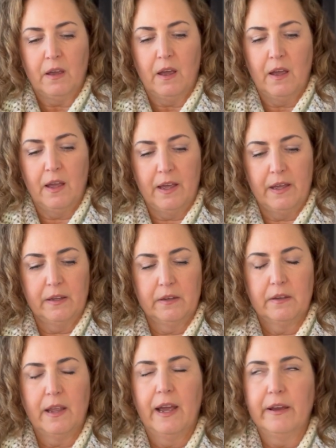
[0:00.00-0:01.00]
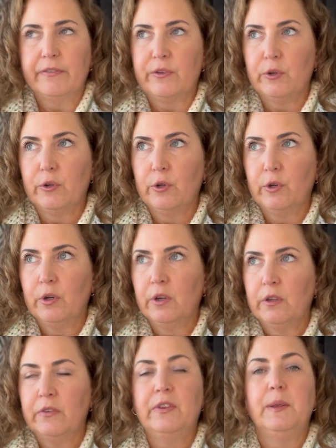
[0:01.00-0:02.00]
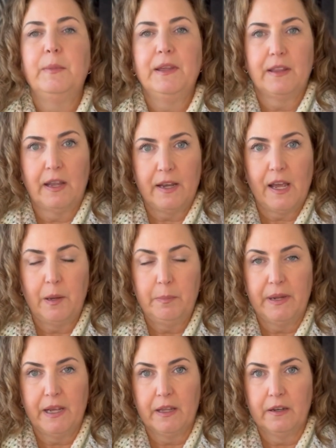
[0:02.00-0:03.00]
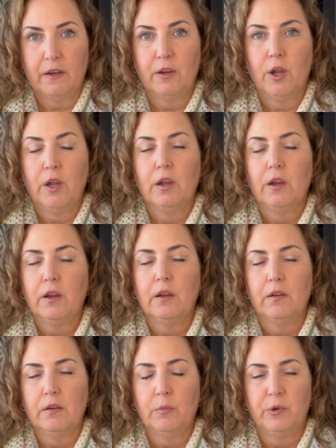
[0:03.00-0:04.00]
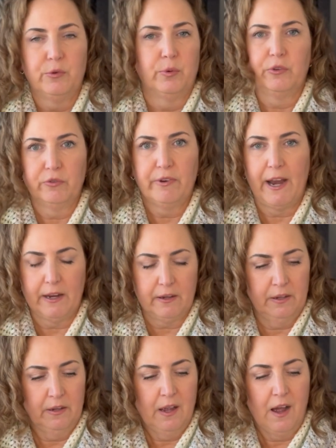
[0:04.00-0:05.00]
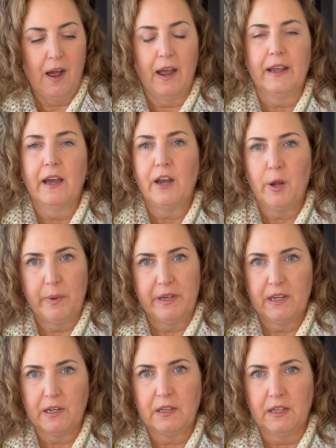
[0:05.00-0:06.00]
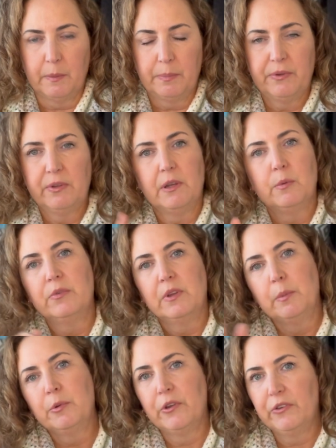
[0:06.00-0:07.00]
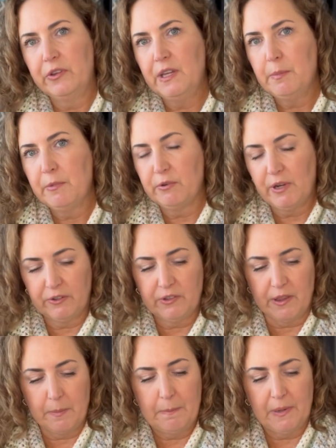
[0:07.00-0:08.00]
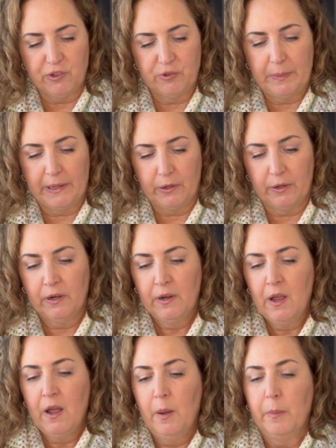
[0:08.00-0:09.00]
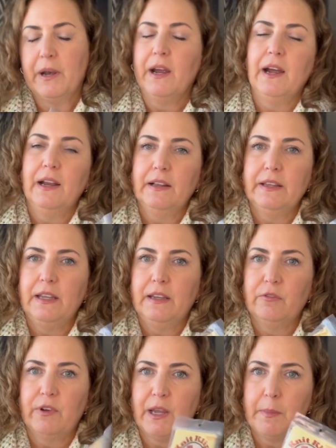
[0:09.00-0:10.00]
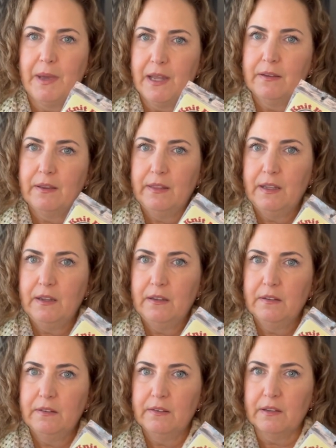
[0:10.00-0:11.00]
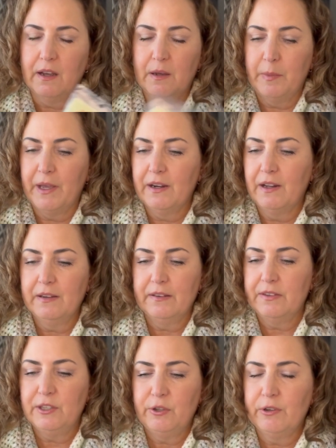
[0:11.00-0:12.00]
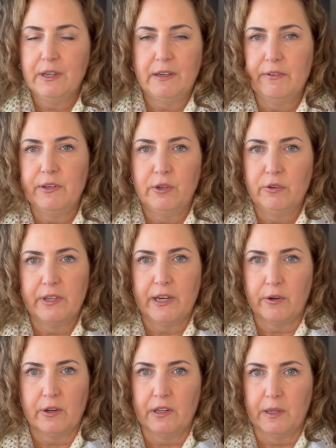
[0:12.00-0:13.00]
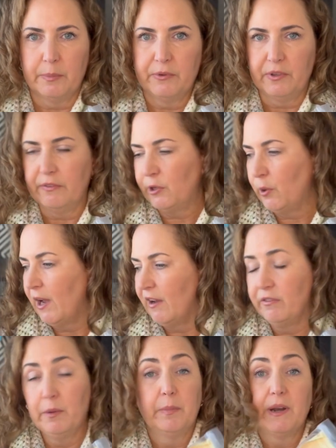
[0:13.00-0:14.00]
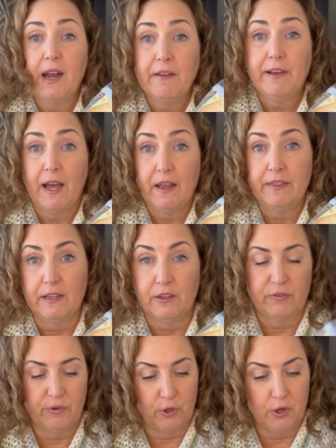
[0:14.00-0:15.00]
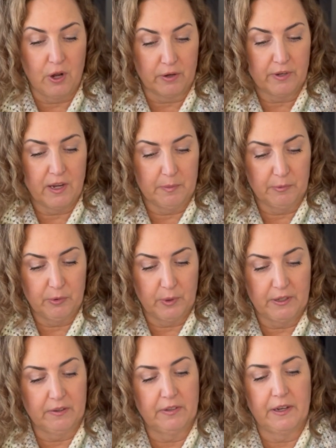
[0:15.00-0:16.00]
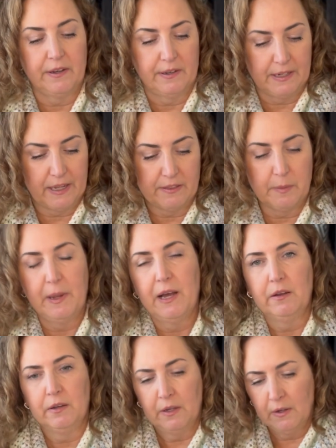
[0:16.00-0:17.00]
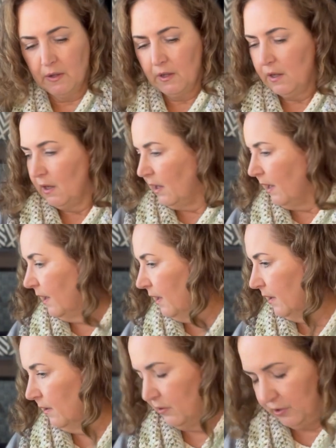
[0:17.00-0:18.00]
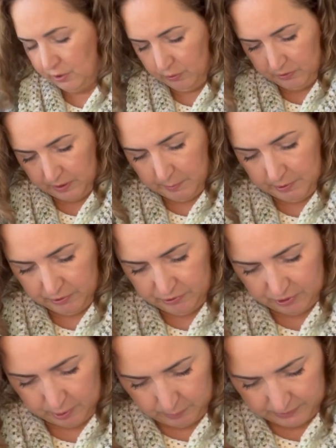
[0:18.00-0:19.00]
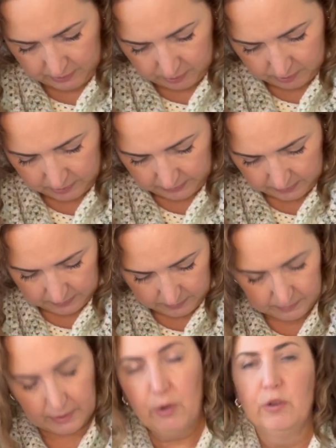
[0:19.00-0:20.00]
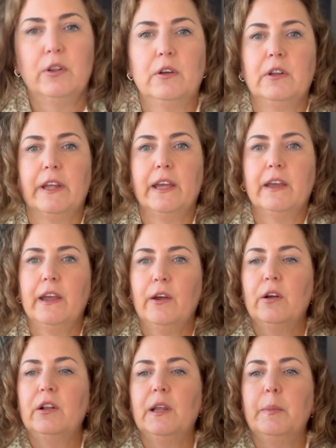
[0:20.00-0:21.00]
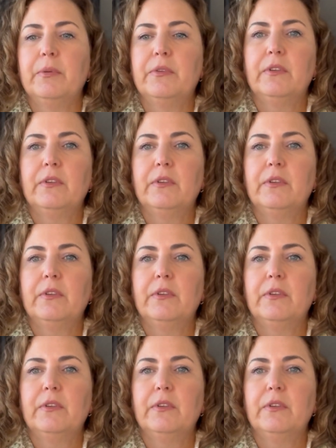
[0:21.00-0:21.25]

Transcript: And after seaming that headband, which was a wreck, I got out my knit clips and was able to seam the rest of them much better. But I highly recommend these. And honestly, you could even use hair clips if you have them. But I've had these for a long time, so I decided to get them out and use them. And I'll show you what they look like. They don't look like hair clips.